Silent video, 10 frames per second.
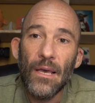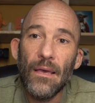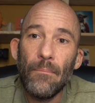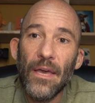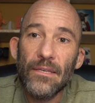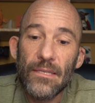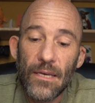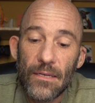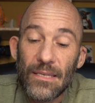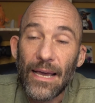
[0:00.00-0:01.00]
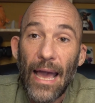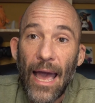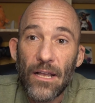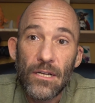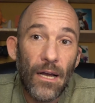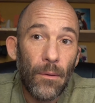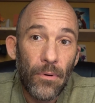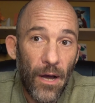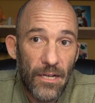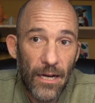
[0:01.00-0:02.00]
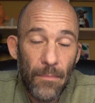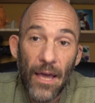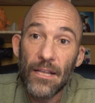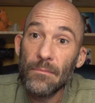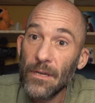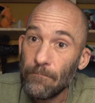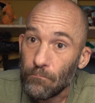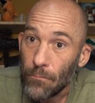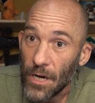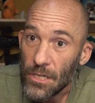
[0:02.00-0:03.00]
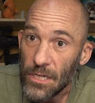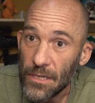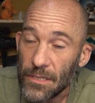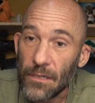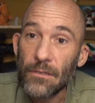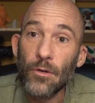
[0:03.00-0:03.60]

it makes things like agile project management much easier.